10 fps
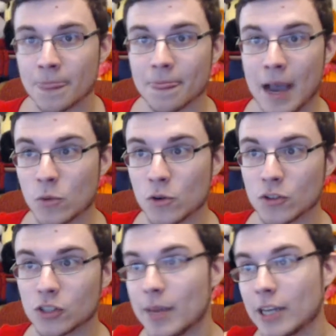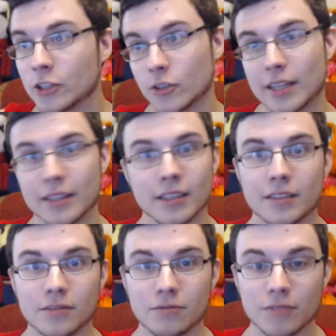that was to make sure that the
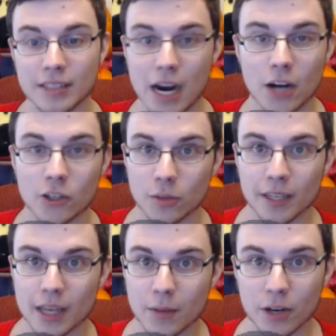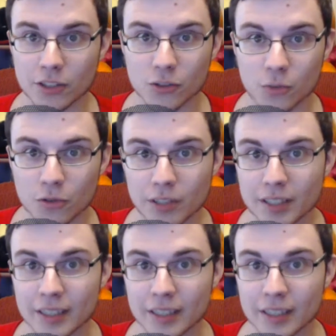entire tournament kept running smoothly.